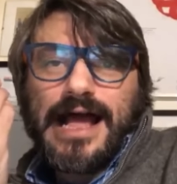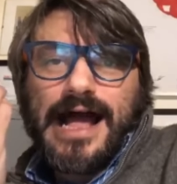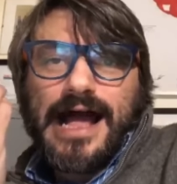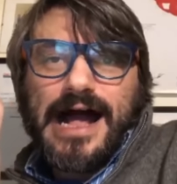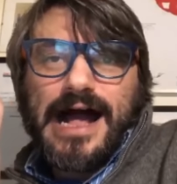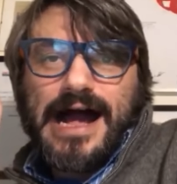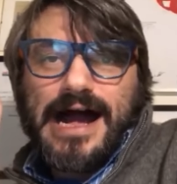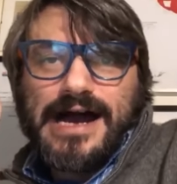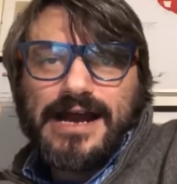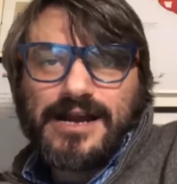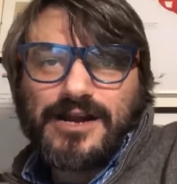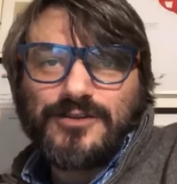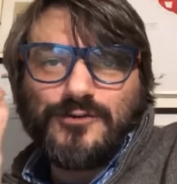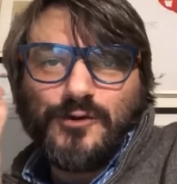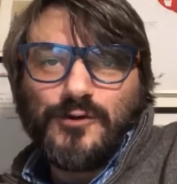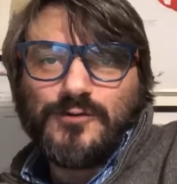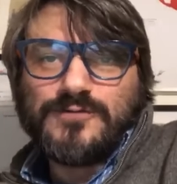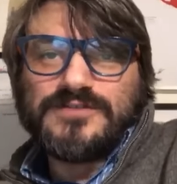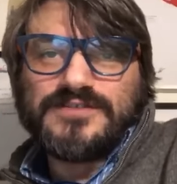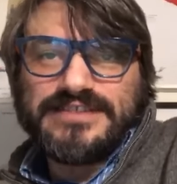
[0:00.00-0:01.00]
are
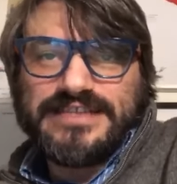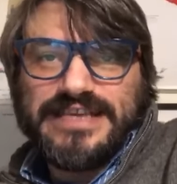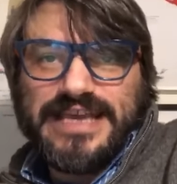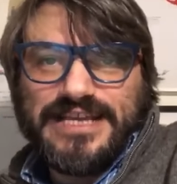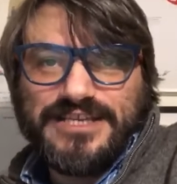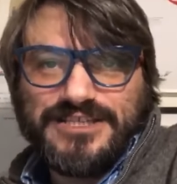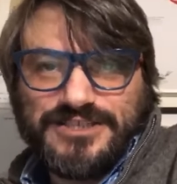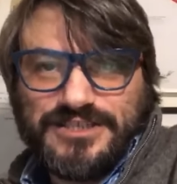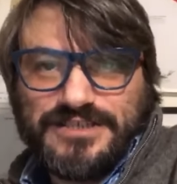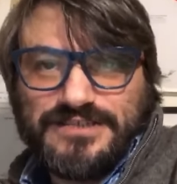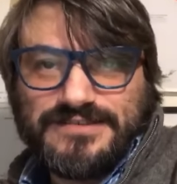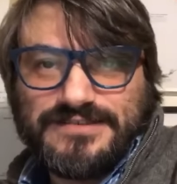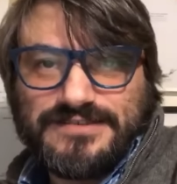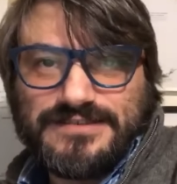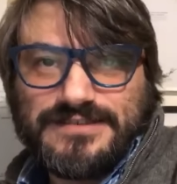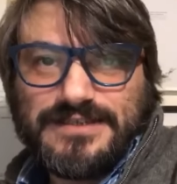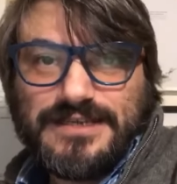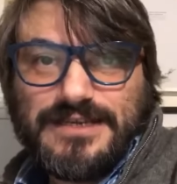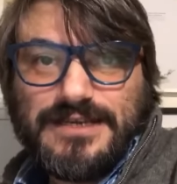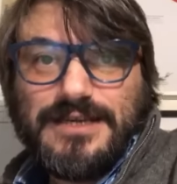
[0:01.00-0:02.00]
those sketches?
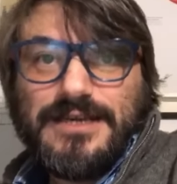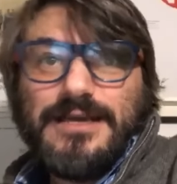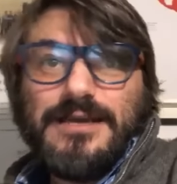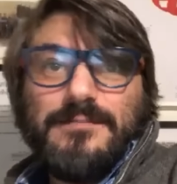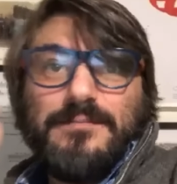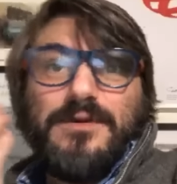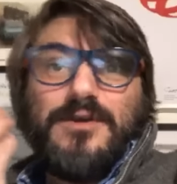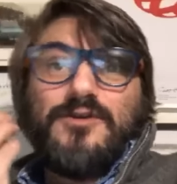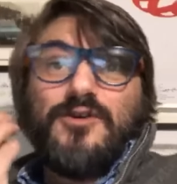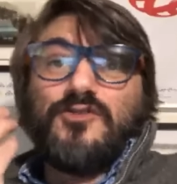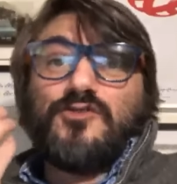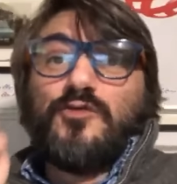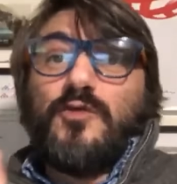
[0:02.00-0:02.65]
Because